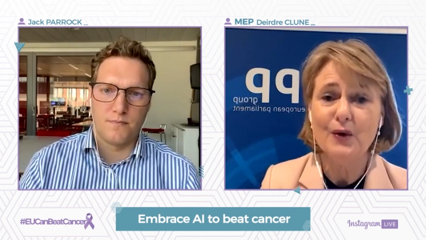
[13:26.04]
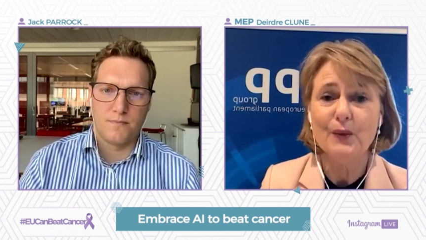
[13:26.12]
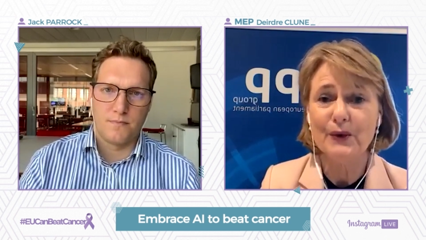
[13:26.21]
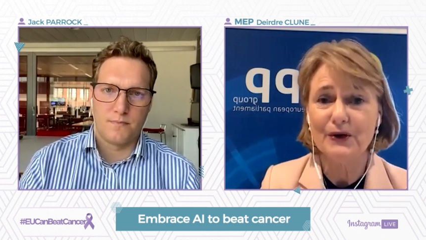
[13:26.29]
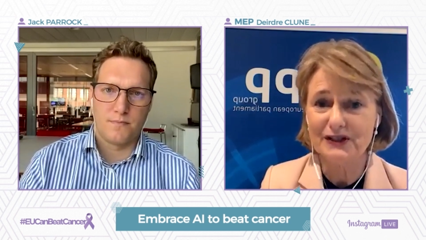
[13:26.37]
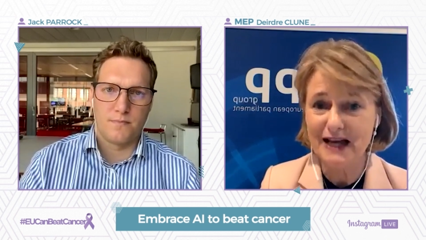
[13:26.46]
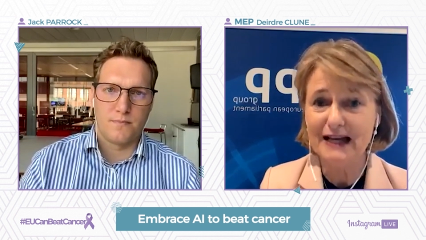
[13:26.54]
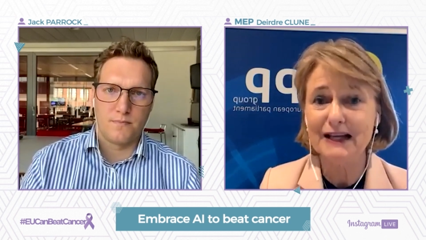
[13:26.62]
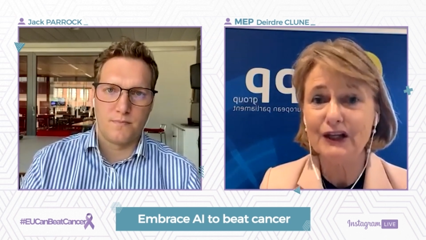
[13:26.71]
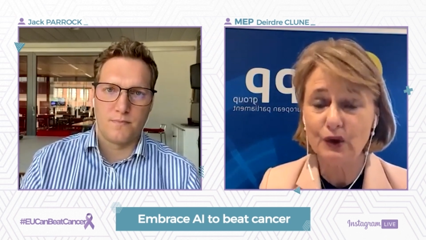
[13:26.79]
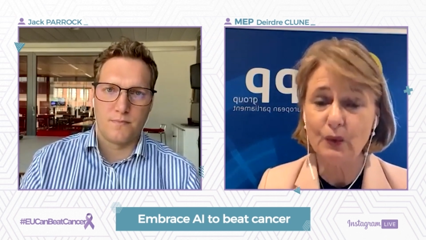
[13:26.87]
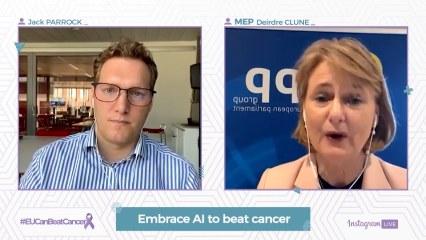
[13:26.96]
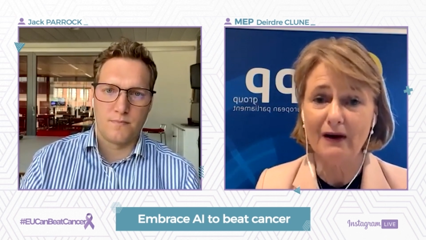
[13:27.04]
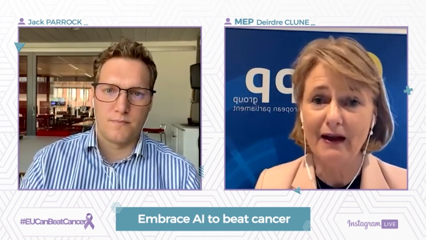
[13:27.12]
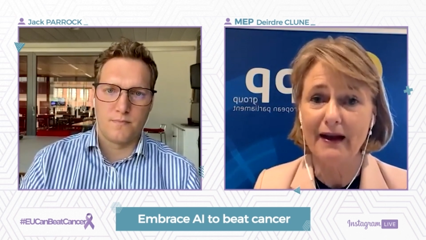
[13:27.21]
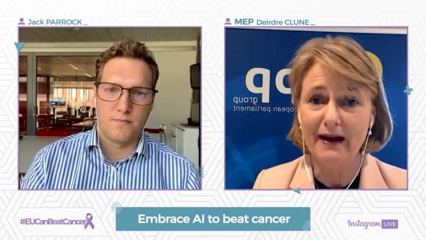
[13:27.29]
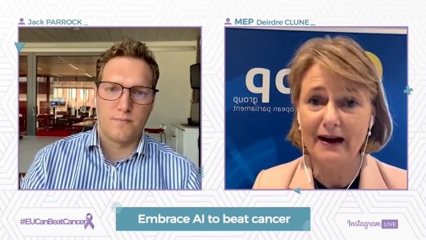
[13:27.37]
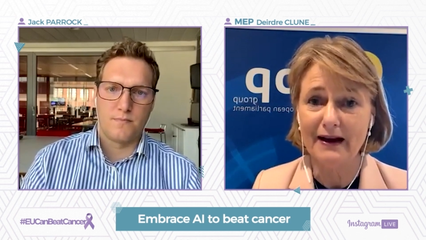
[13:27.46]
Speaker 1: we're telling you where
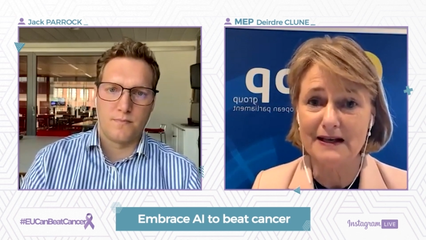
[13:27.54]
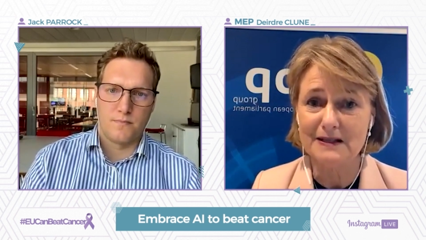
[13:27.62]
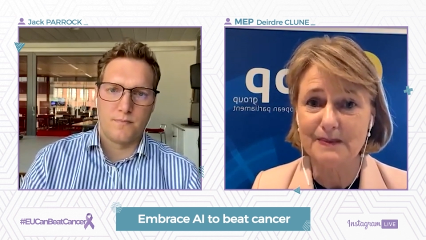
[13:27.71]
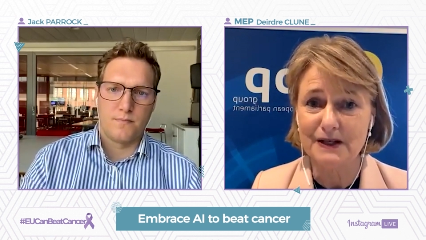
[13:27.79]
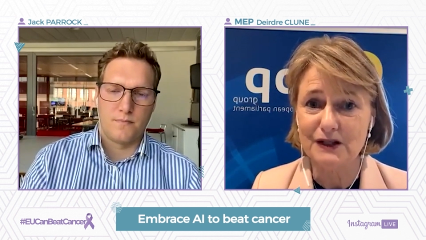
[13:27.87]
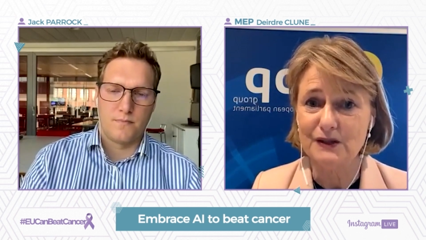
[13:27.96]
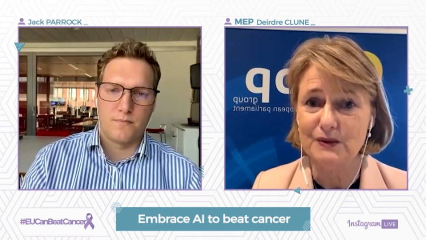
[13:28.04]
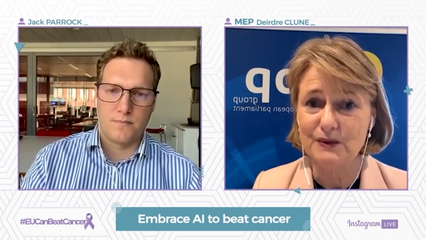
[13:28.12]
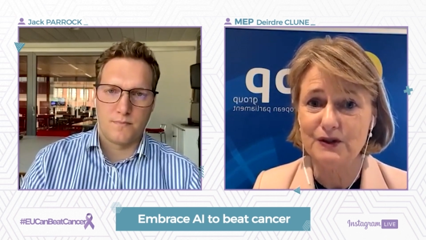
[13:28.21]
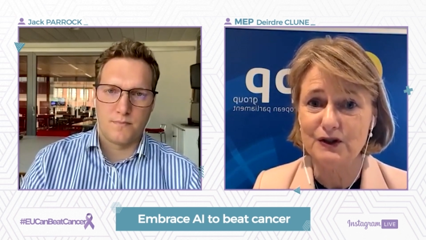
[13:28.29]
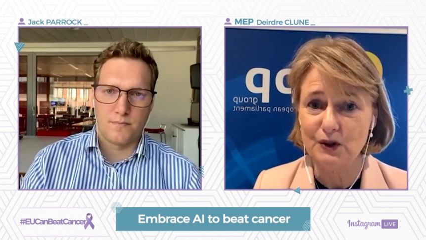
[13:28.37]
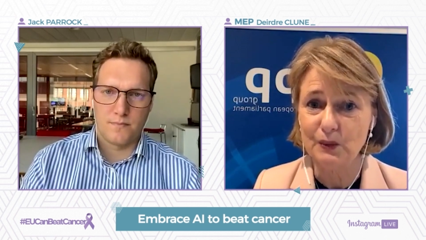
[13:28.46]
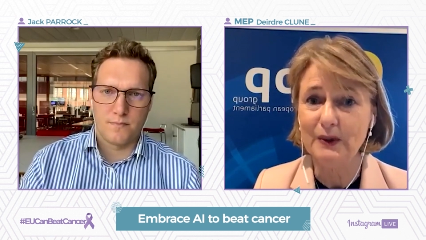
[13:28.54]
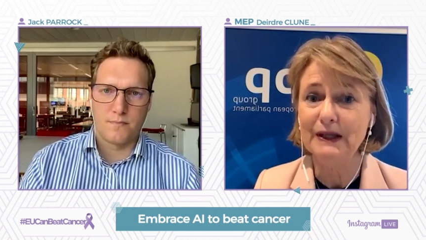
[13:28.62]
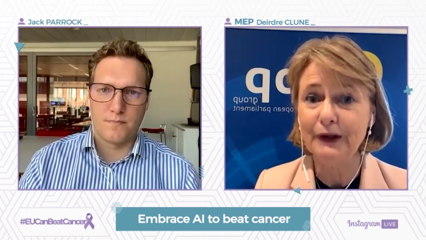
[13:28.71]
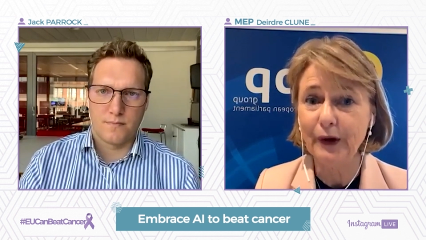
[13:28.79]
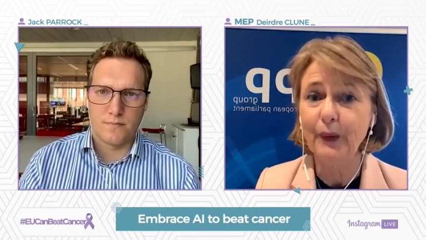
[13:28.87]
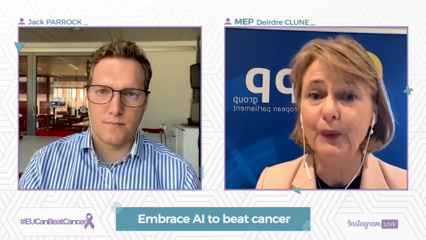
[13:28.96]
A I is being used, you will
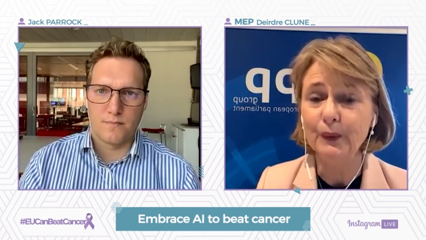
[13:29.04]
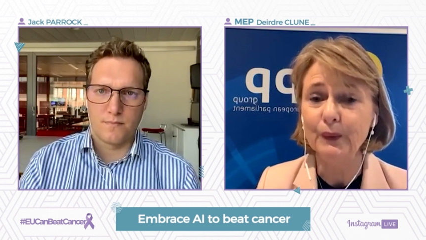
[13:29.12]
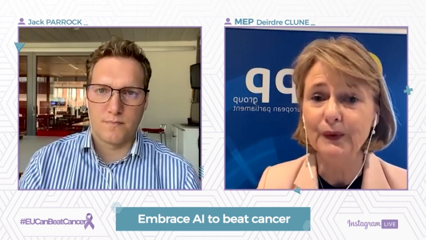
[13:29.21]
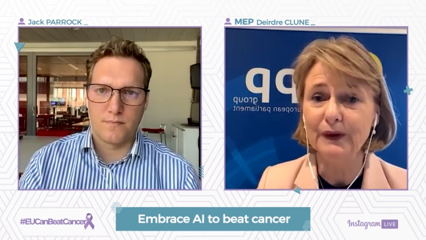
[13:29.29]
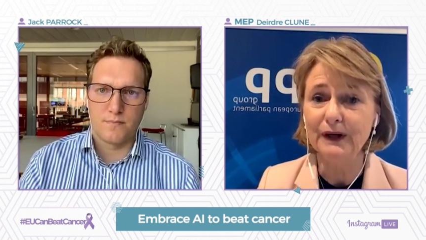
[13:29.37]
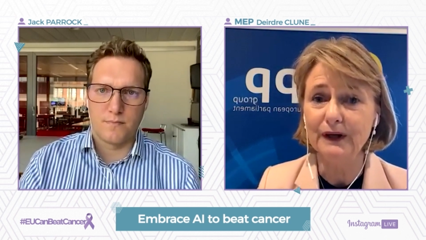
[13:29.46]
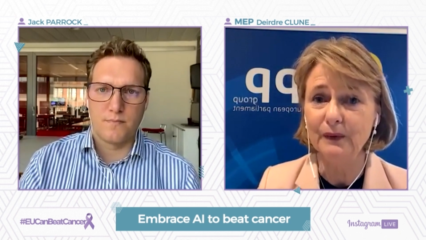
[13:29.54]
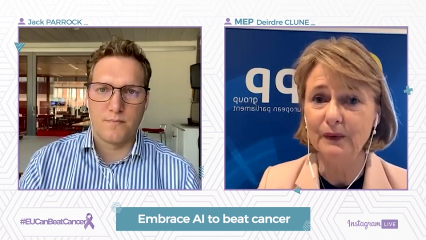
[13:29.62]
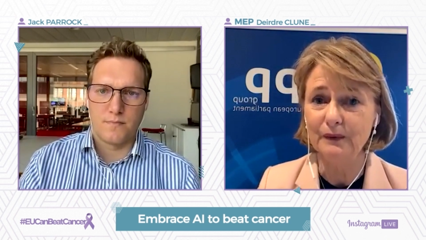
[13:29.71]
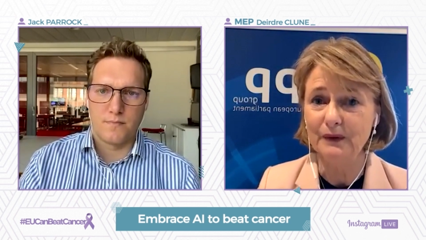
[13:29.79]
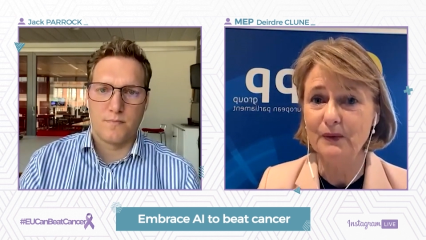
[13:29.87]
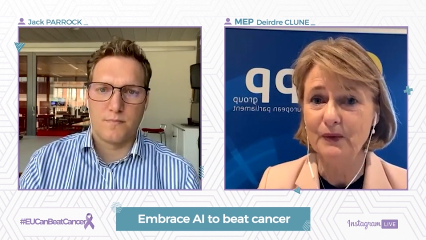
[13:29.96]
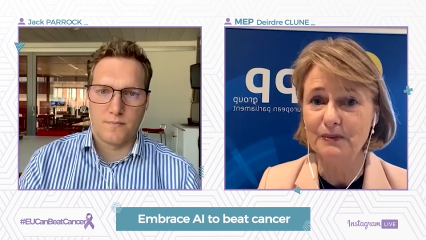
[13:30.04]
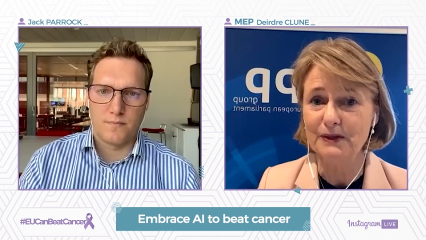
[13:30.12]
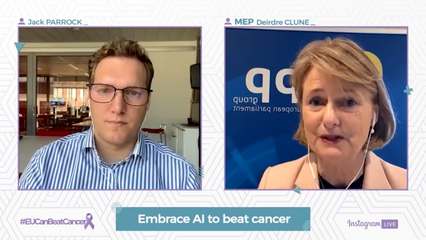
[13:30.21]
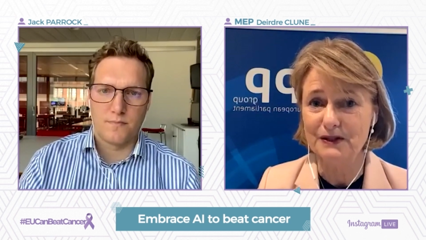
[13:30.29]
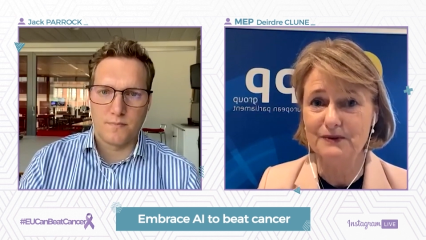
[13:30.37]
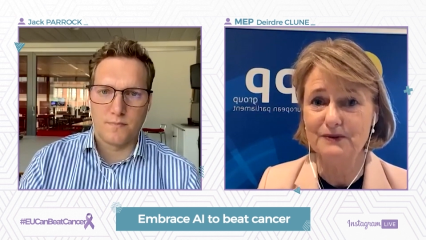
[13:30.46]
know. You won't. It won't be
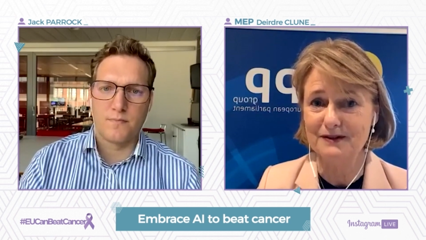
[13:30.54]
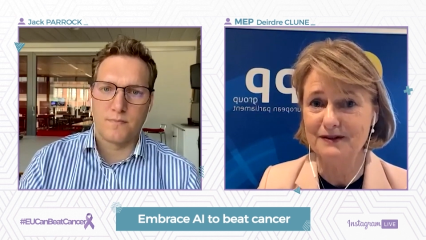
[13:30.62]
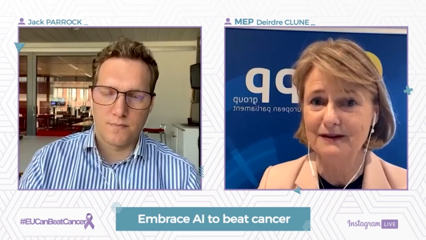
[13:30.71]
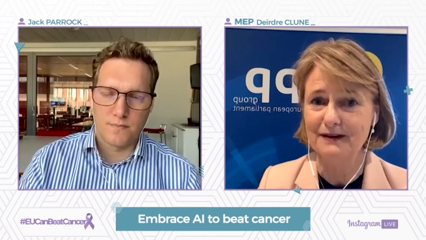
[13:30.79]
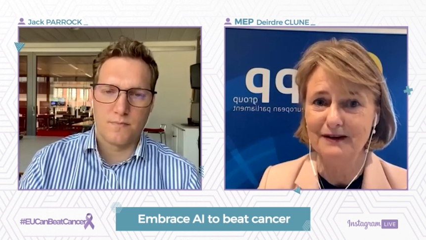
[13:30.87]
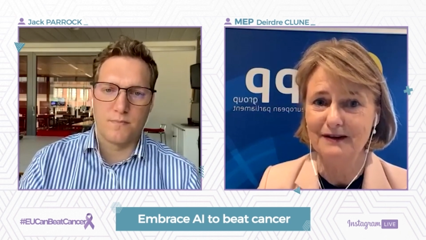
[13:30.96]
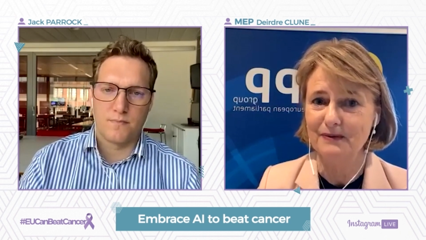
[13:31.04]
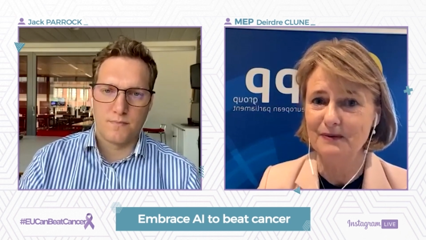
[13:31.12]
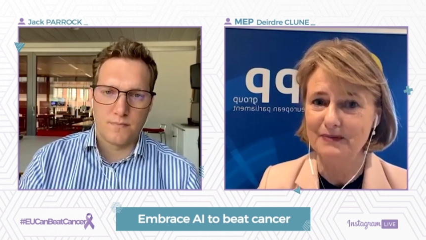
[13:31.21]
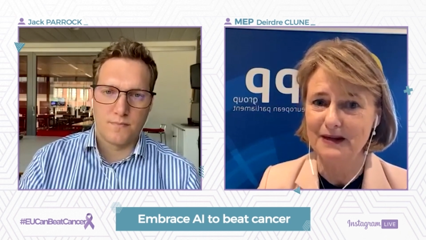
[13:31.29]
used. There won't be